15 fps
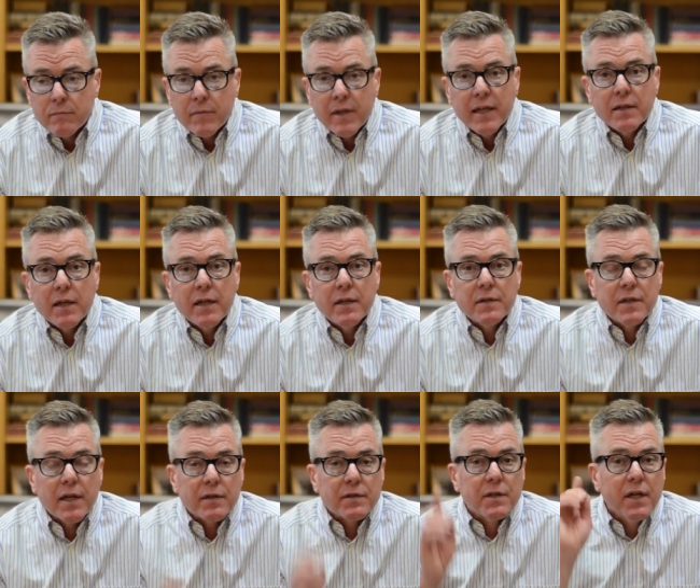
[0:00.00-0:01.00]
He, it
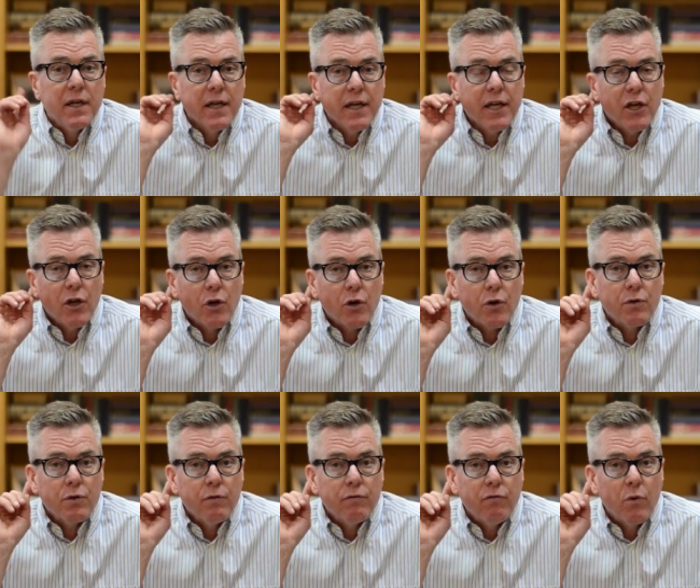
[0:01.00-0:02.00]
says, He
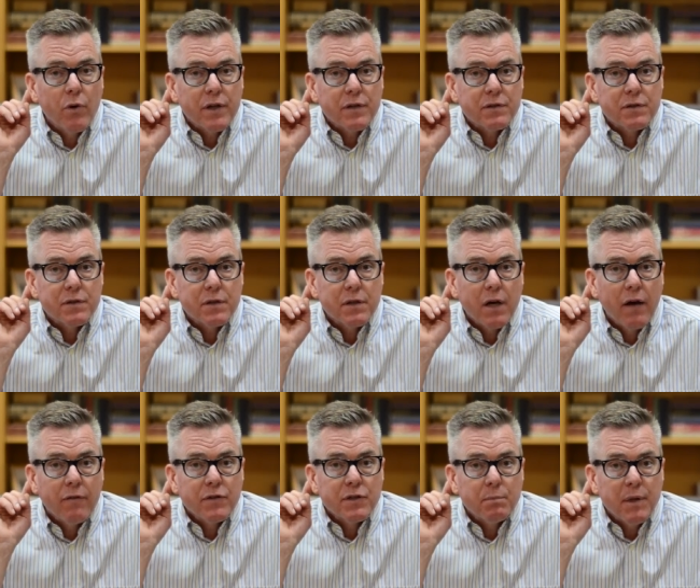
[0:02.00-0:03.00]
heard the voice
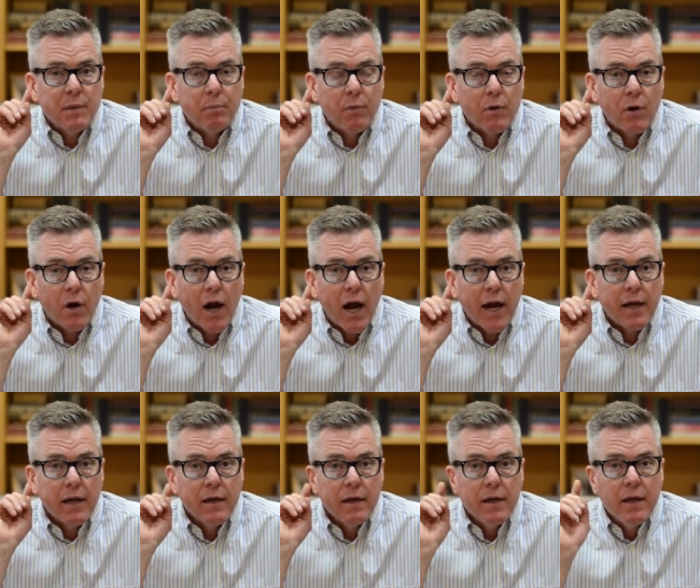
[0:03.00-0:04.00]
of His people cry.
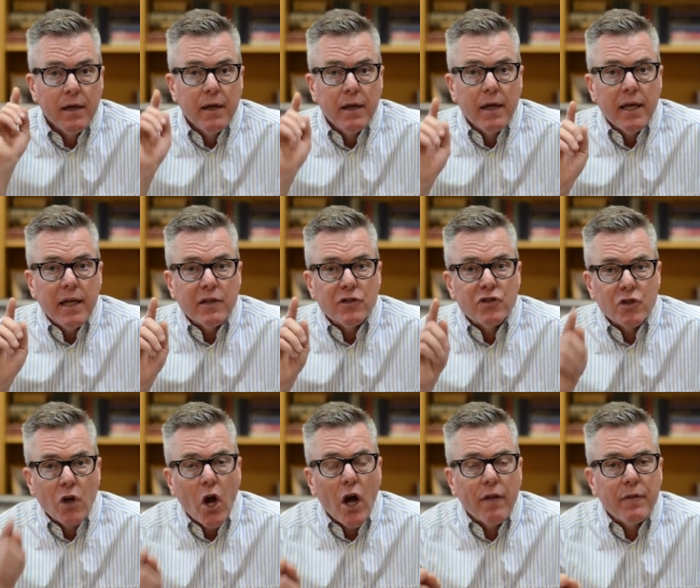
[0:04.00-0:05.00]
He
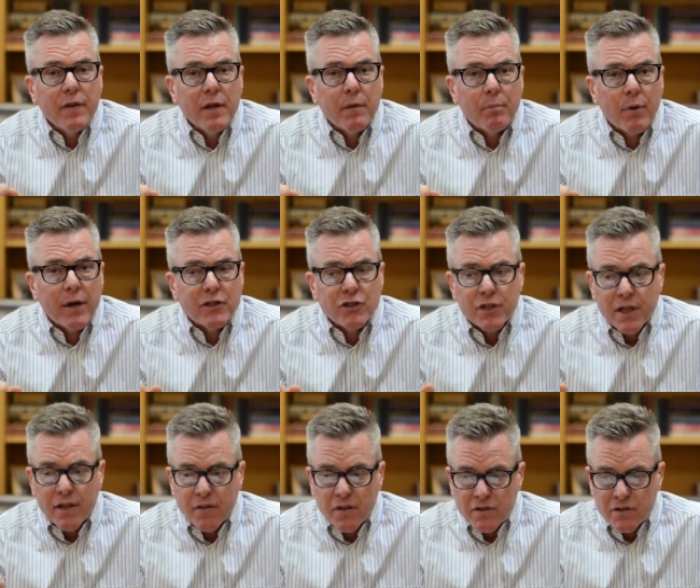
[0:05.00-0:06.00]
saw the oppression
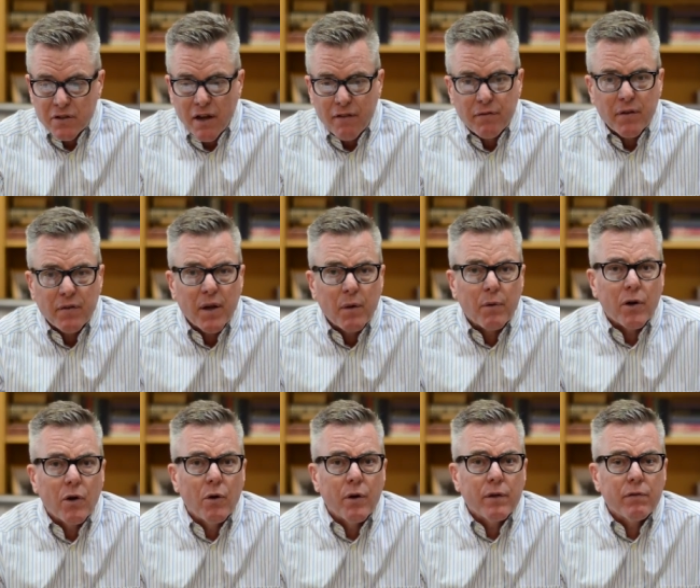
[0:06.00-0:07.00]
and the stuff that they were
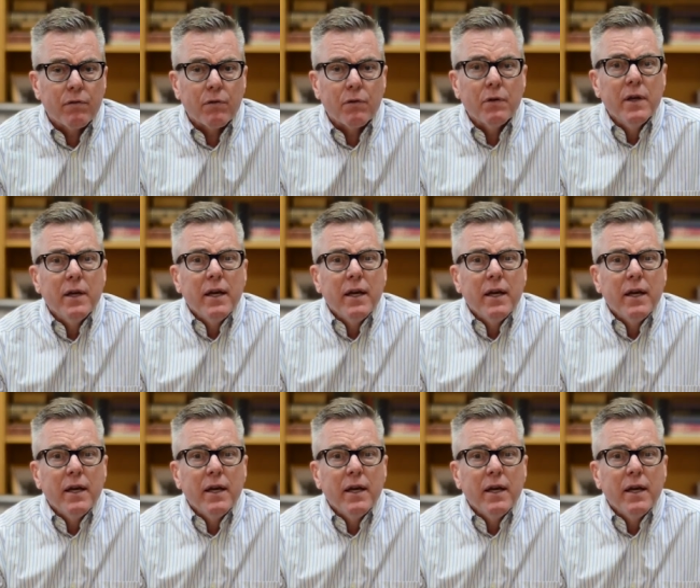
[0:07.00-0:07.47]
going through.